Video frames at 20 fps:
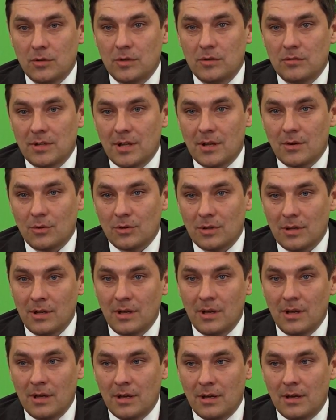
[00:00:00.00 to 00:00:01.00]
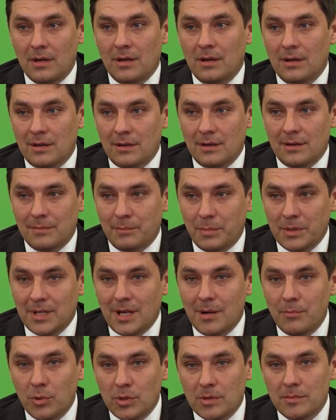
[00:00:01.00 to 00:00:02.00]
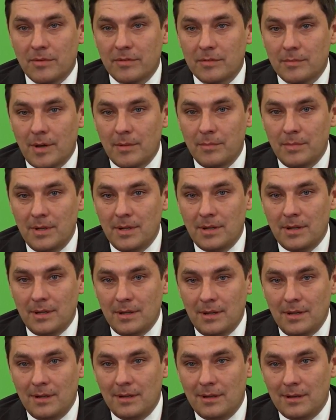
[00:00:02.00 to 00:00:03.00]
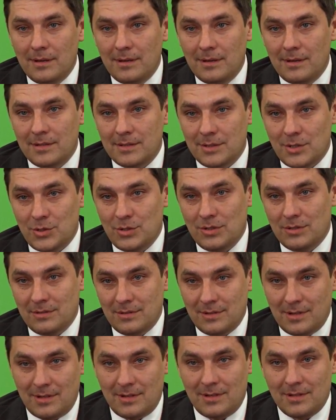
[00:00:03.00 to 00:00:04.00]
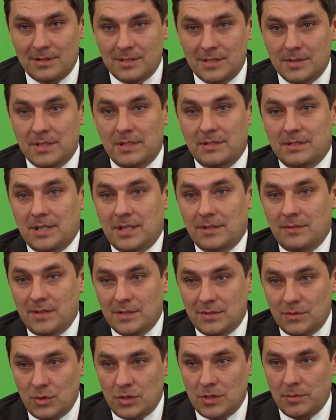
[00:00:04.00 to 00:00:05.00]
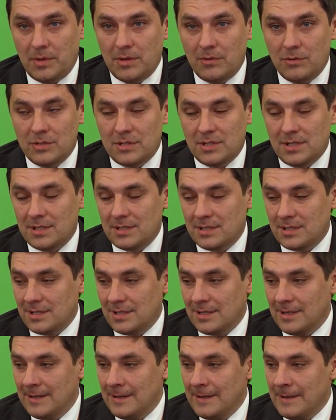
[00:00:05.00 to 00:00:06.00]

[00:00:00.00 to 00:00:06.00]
where is it better and environmentally friendlier to burn the hydrocarbons?